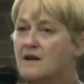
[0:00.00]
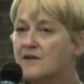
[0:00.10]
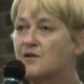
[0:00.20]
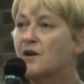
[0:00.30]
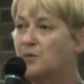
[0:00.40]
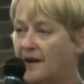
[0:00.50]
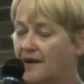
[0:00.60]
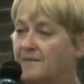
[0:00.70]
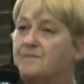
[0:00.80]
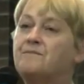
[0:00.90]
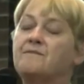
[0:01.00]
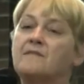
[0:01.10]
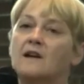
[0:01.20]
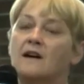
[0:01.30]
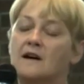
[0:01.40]
So I ran,
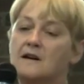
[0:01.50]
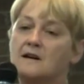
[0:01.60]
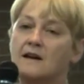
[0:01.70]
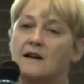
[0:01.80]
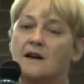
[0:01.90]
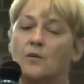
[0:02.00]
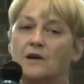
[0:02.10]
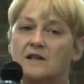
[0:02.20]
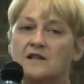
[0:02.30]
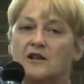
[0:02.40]
and I want to